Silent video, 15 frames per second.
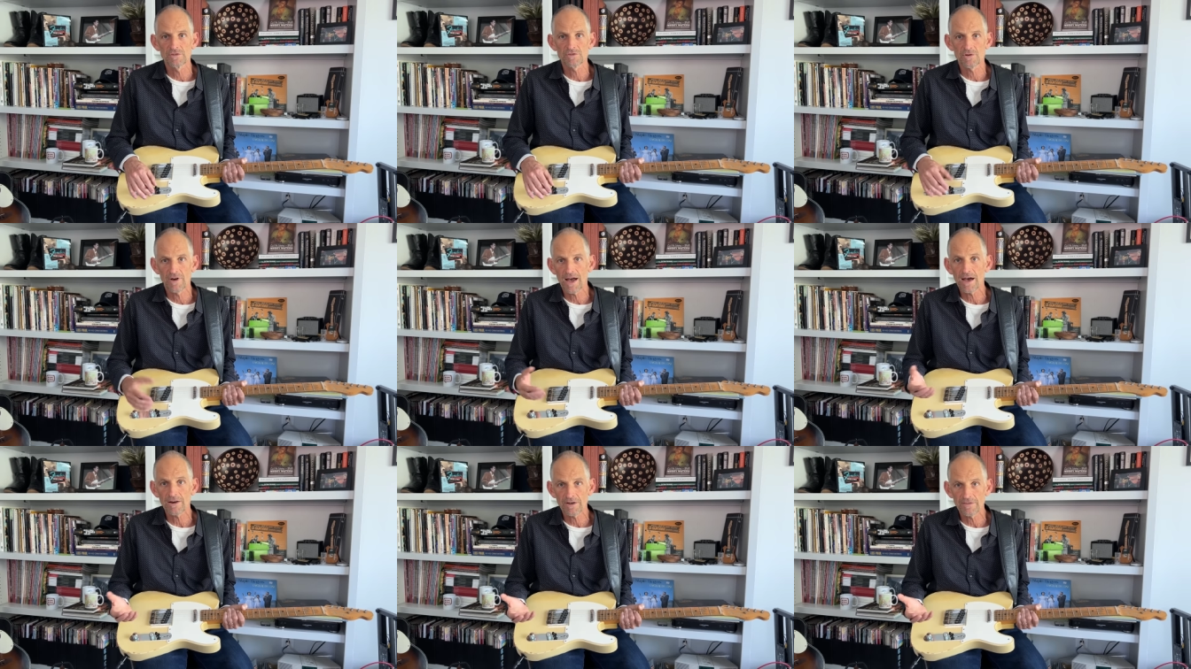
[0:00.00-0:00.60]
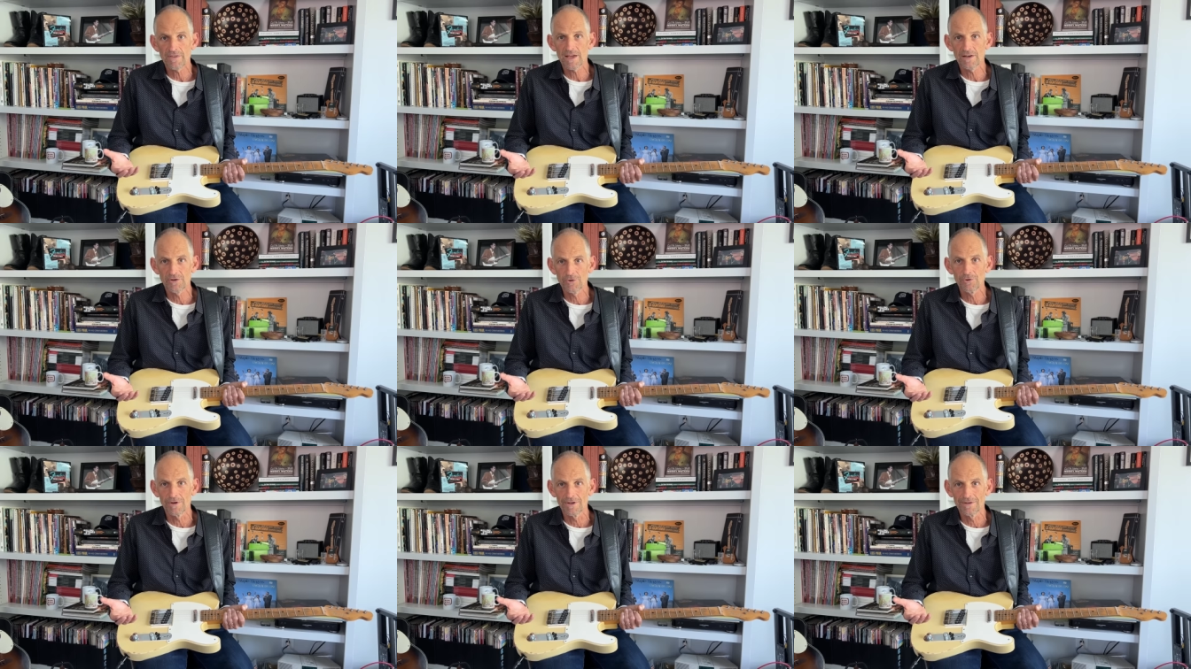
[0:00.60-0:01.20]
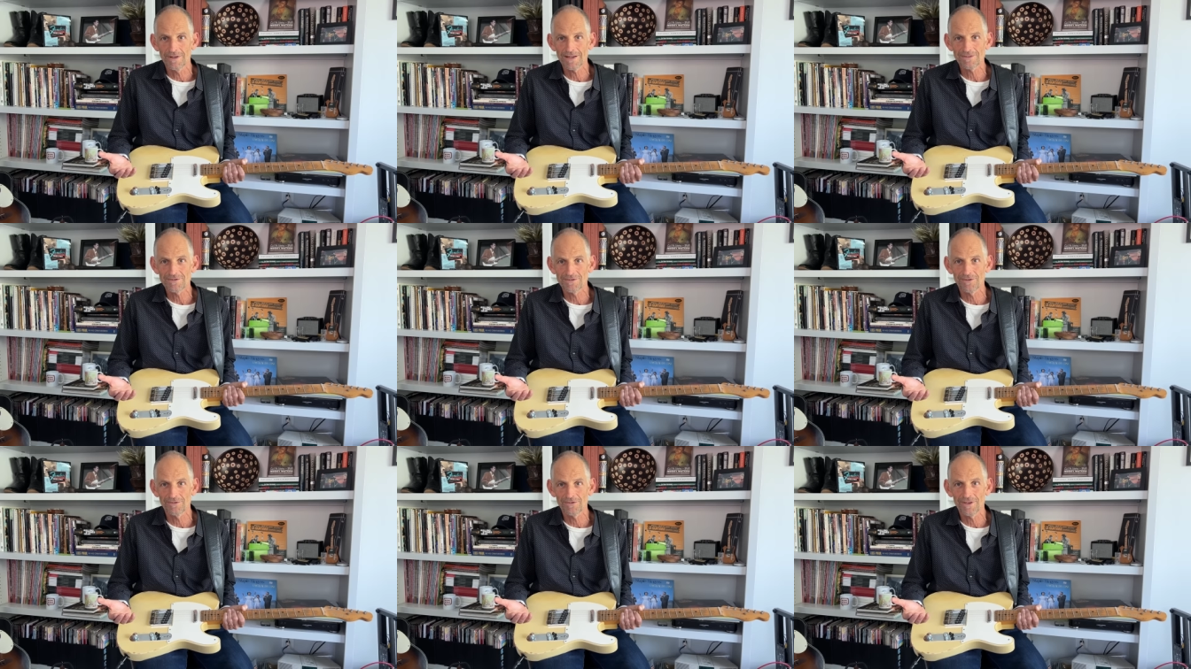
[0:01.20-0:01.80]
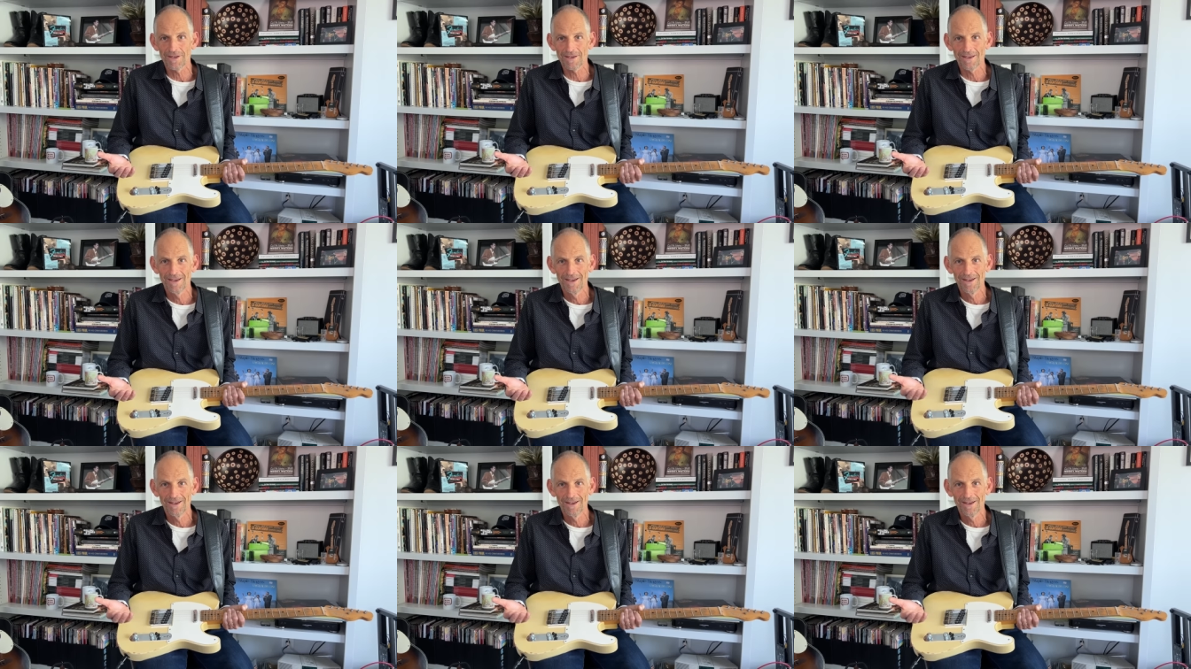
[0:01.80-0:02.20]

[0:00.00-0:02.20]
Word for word: So how did they do it? That's the thing.